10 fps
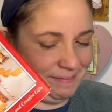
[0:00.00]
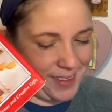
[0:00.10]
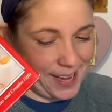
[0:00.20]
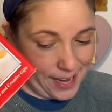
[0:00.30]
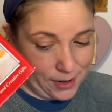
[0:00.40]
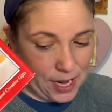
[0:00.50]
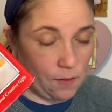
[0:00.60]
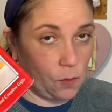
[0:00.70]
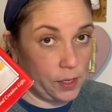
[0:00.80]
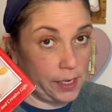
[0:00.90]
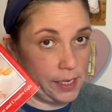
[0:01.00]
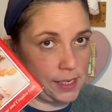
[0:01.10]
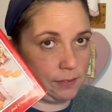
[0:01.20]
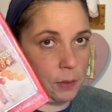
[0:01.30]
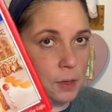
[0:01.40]
and I already have one that I
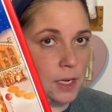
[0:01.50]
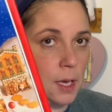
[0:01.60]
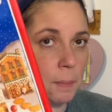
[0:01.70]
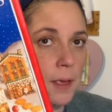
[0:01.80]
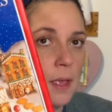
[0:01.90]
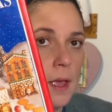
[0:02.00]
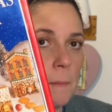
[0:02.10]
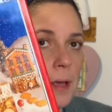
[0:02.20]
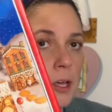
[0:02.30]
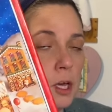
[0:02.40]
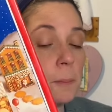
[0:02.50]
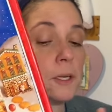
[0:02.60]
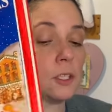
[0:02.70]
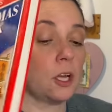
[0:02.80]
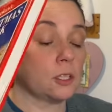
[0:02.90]
definitely want to keep. But
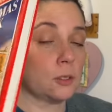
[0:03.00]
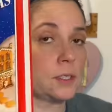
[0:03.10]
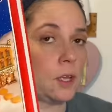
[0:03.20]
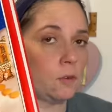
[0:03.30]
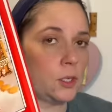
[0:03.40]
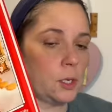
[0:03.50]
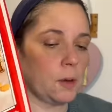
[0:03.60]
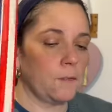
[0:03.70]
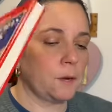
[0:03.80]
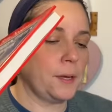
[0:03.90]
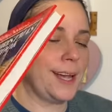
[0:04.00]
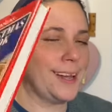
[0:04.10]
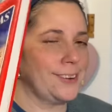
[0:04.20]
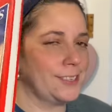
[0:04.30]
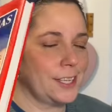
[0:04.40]
cookbooks also sell really well for me. I
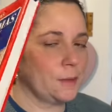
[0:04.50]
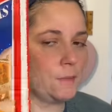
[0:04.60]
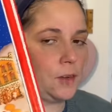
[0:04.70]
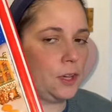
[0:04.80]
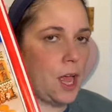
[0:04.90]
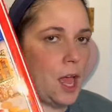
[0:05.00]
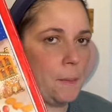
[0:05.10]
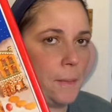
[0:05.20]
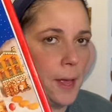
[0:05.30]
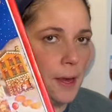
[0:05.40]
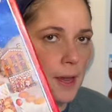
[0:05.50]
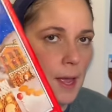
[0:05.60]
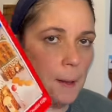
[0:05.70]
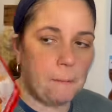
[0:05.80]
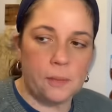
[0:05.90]
don't sell them for a lot, but
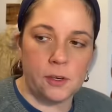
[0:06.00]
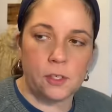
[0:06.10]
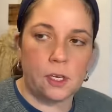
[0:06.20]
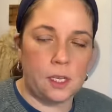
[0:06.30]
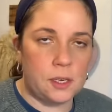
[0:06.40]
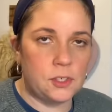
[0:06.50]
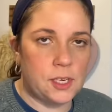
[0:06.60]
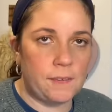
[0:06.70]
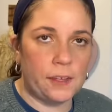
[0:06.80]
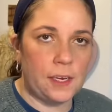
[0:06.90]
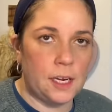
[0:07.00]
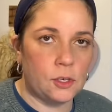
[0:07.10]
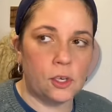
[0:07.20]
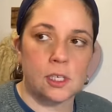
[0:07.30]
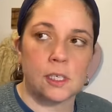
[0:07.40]
um, there's there's definitely an
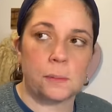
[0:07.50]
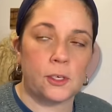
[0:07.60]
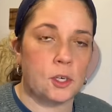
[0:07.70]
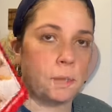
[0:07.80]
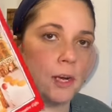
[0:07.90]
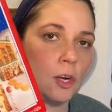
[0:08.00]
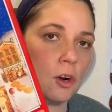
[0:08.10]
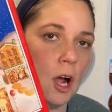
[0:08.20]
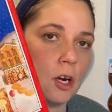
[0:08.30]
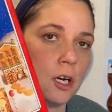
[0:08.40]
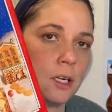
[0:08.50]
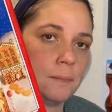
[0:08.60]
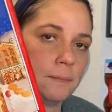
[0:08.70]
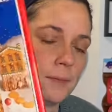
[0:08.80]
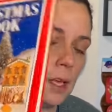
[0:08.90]
interest, especially Betty Crocker.
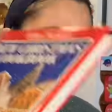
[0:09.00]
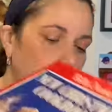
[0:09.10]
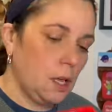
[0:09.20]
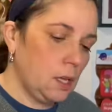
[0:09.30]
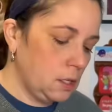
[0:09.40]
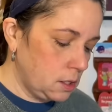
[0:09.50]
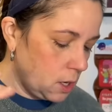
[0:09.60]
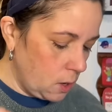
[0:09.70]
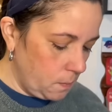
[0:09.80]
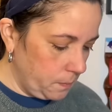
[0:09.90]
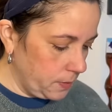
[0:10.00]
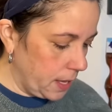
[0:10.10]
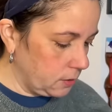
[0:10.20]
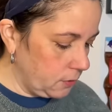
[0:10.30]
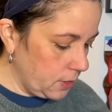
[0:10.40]
So
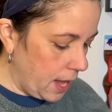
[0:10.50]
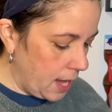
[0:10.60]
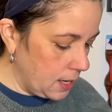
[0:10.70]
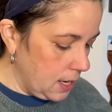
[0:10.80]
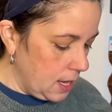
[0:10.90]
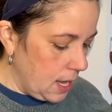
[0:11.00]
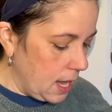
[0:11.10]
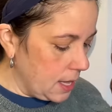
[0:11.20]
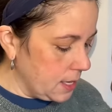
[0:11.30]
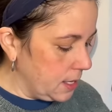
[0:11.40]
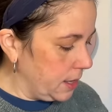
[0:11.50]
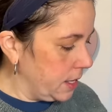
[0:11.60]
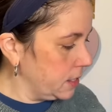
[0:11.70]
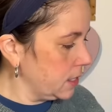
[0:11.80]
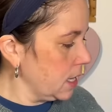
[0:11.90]
that's for that. And then
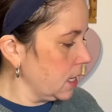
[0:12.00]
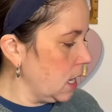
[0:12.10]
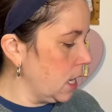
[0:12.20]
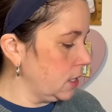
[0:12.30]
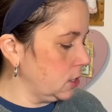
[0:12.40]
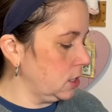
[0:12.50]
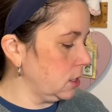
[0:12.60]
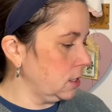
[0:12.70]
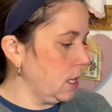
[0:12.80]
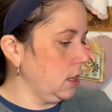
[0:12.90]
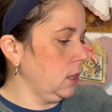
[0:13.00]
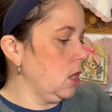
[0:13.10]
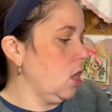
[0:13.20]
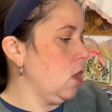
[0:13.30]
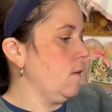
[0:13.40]
this I got just because I
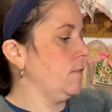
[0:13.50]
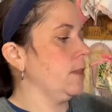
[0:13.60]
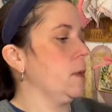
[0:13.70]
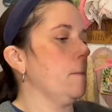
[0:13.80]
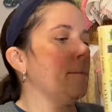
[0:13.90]
love the